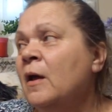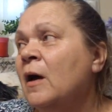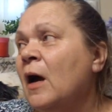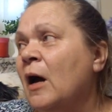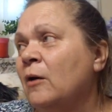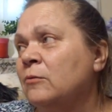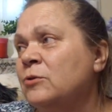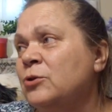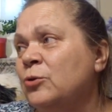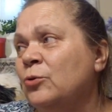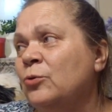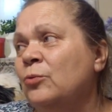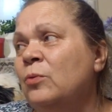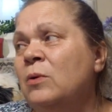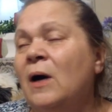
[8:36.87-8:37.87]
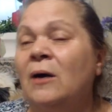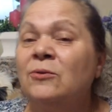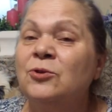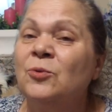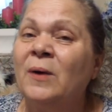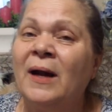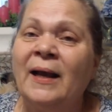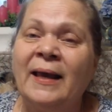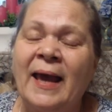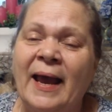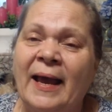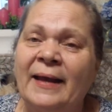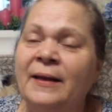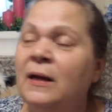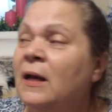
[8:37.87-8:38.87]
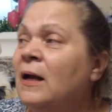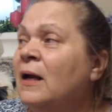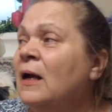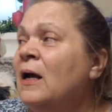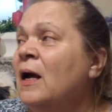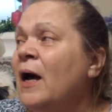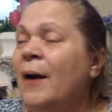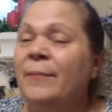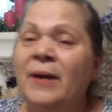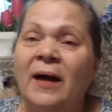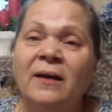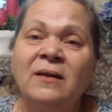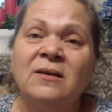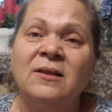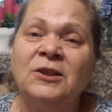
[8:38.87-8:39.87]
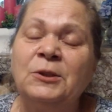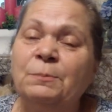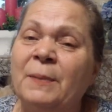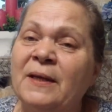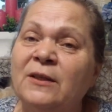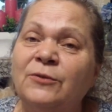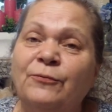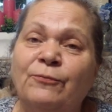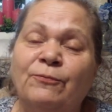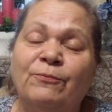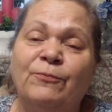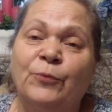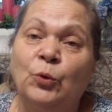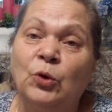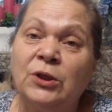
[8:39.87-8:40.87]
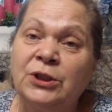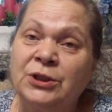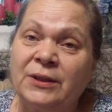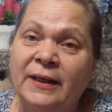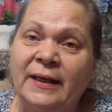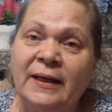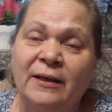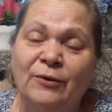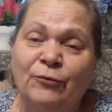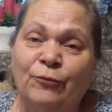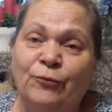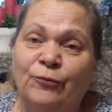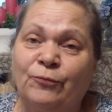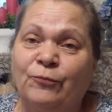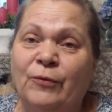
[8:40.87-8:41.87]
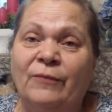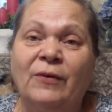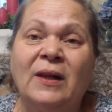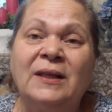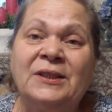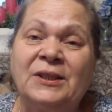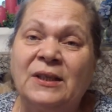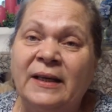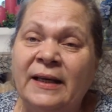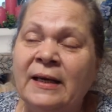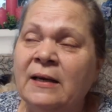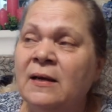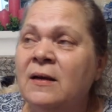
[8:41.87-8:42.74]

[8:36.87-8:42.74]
I'll do what I can. I'm not going to spend foolishly and frivolously.